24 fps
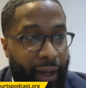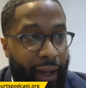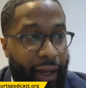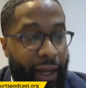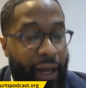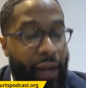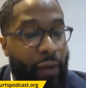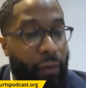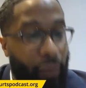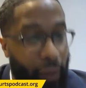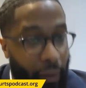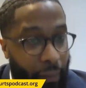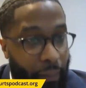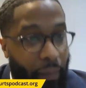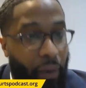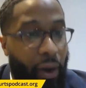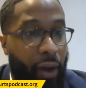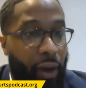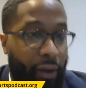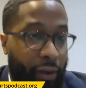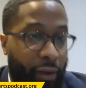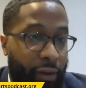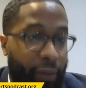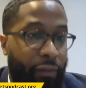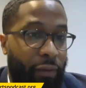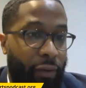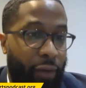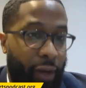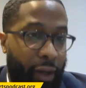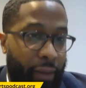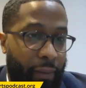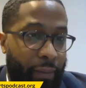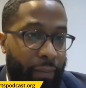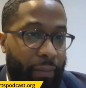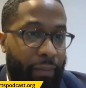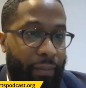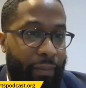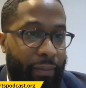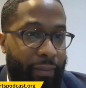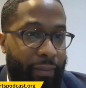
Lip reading: He was a product of rape.